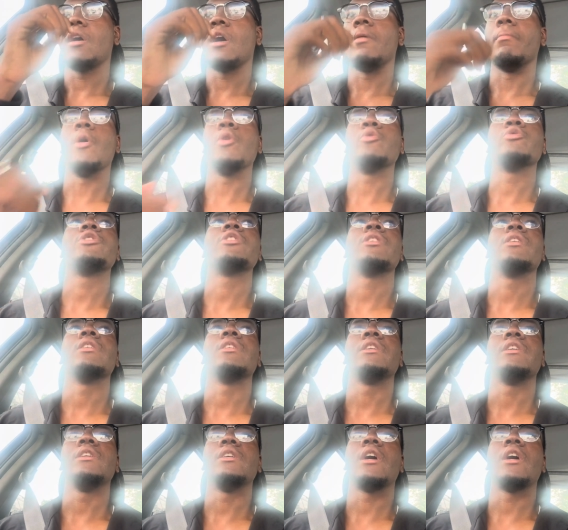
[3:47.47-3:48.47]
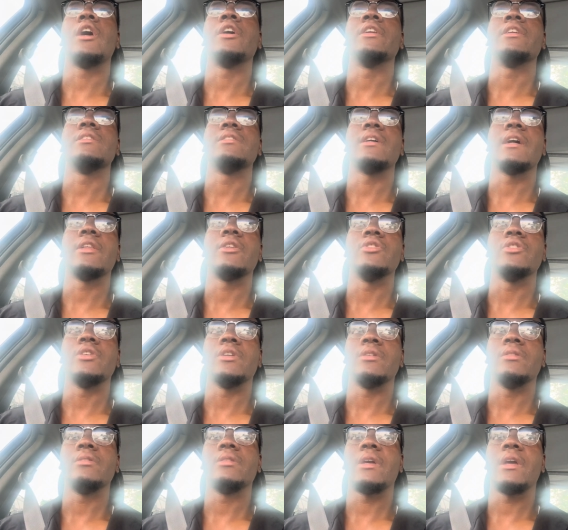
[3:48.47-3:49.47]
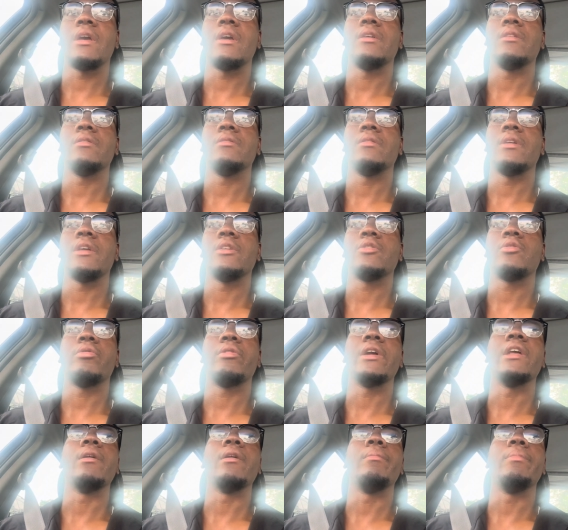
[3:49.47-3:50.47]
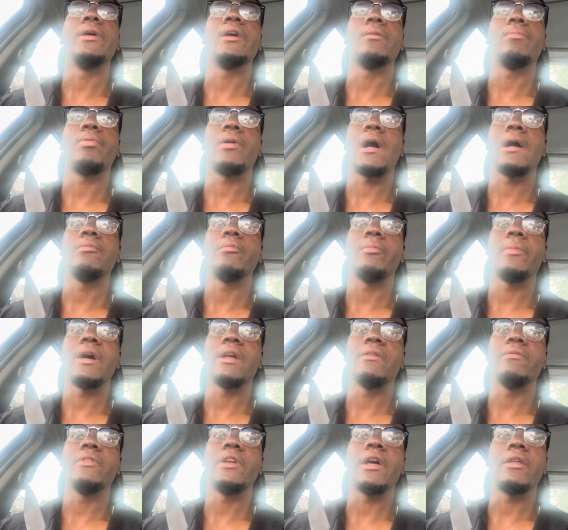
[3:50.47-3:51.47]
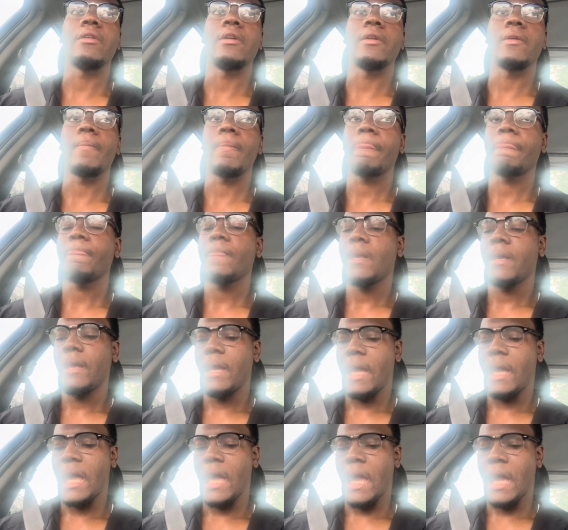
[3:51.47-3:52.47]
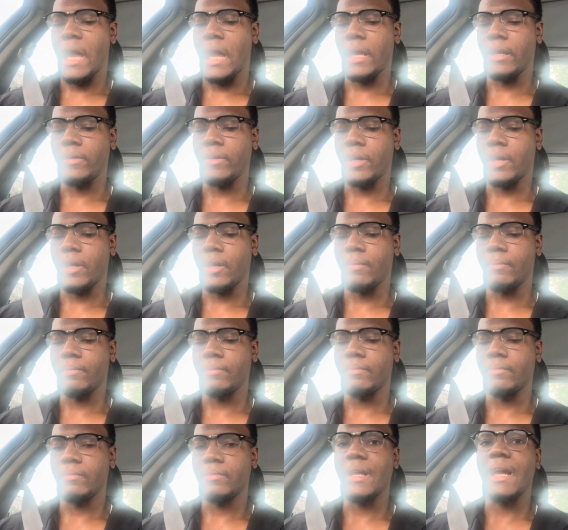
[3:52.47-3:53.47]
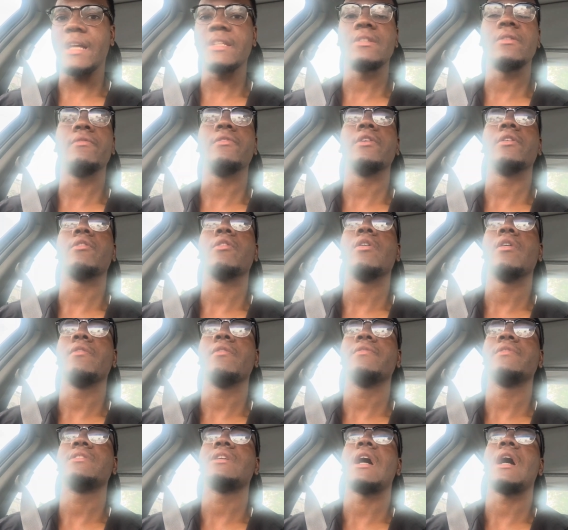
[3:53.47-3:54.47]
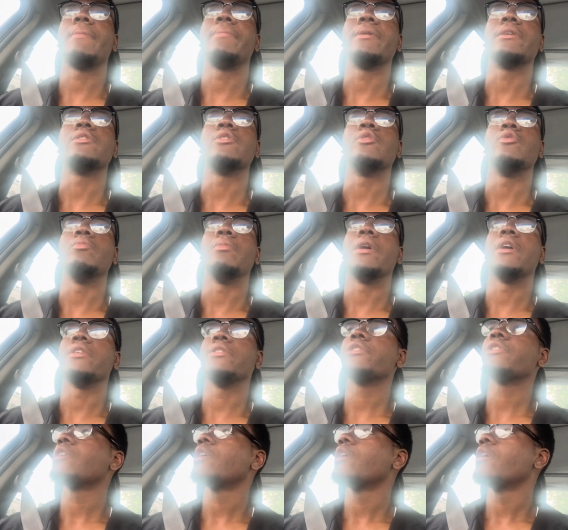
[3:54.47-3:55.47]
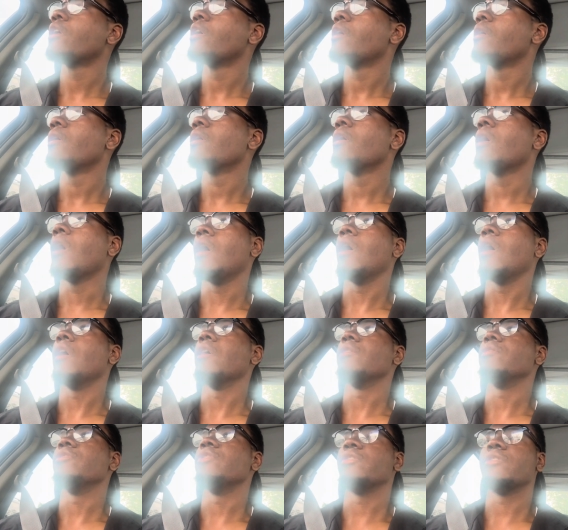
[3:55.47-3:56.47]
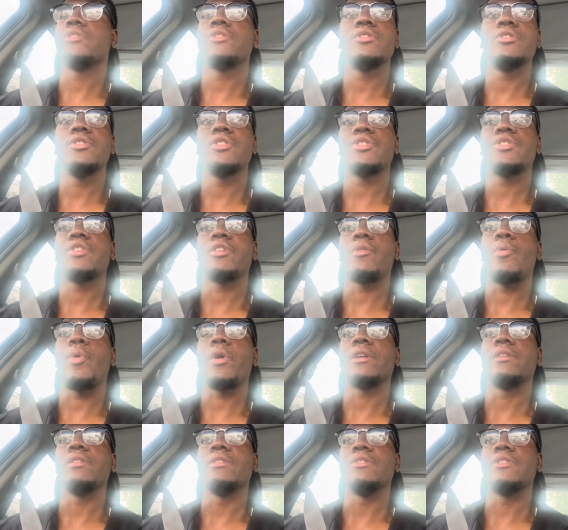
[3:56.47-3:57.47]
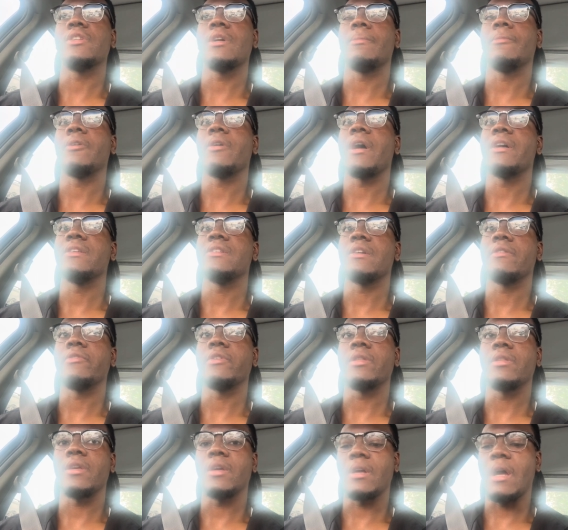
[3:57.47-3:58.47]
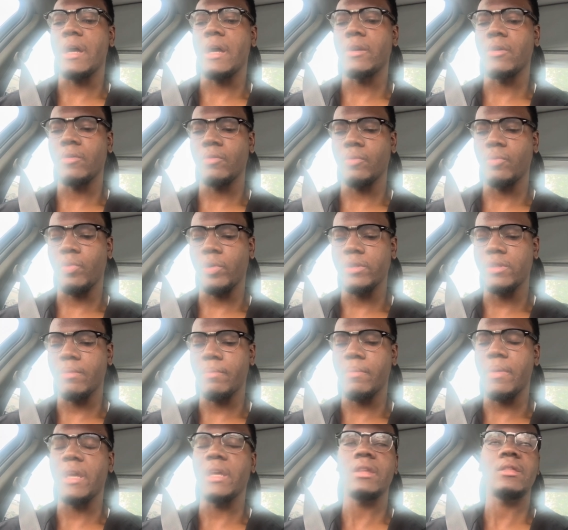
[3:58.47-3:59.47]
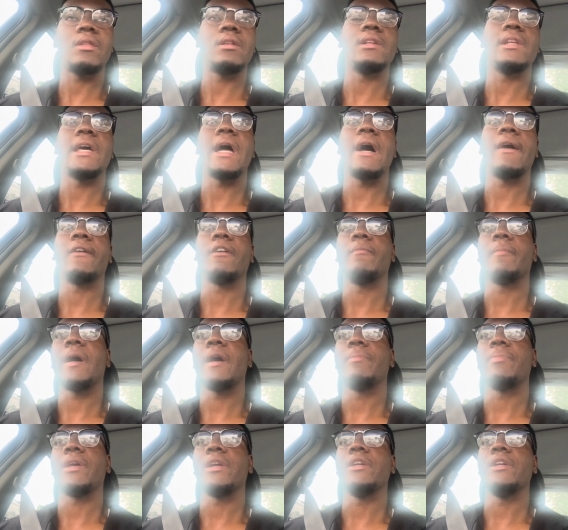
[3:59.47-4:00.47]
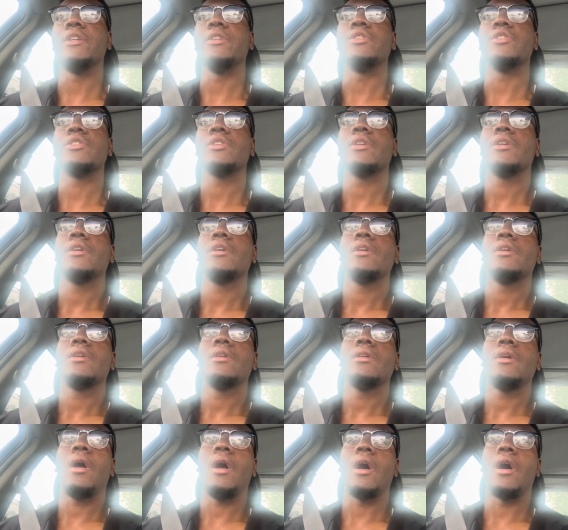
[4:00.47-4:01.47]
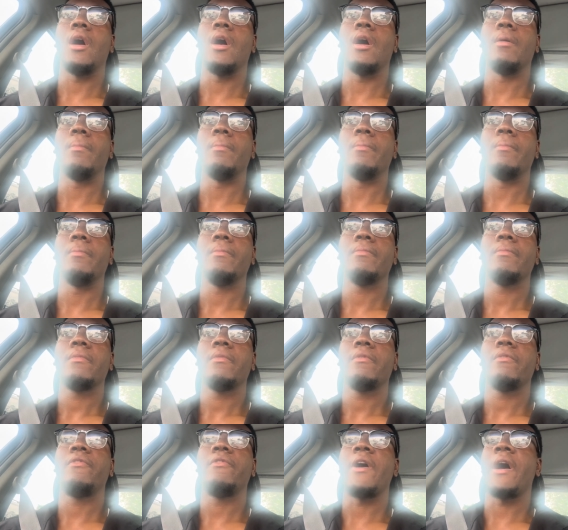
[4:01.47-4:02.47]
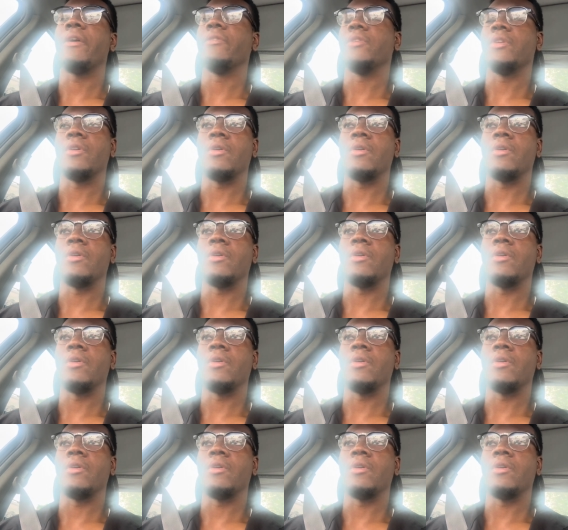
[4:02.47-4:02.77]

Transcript: emotionally unintelligent and, and create a big problem out of nothing. And um, not to veer off topic too much, uh, just just to quickly summarize everything, I don't want to make the layout of my page um, founded